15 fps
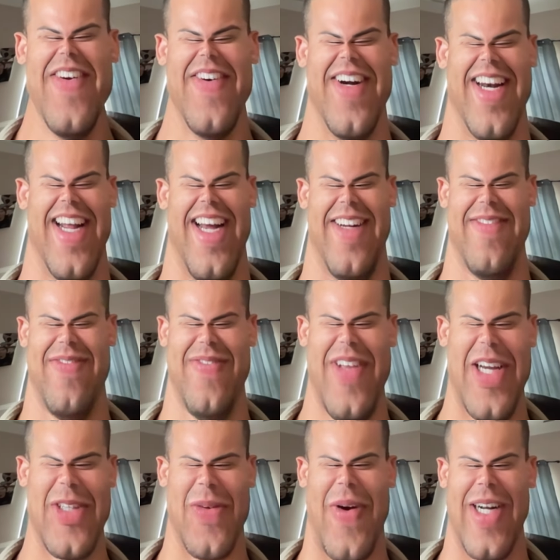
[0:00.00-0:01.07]
But
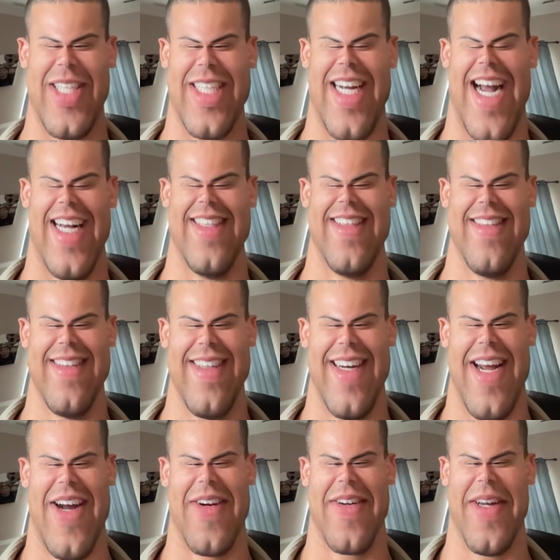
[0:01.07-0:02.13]
thanks for watching, guys, and
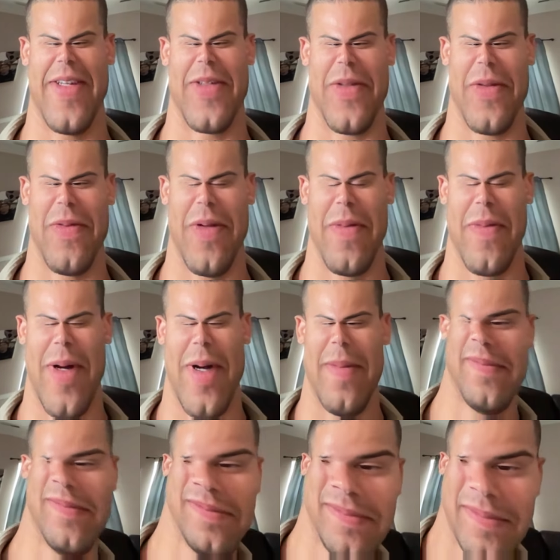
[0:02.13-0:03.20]
I'll catch you on the
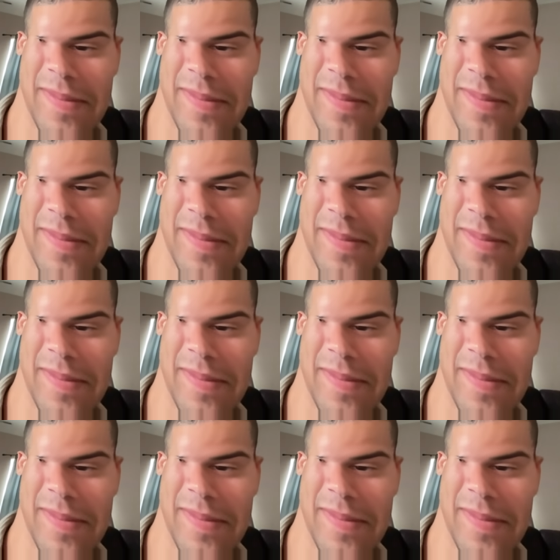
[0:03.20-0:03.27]
flip-flop.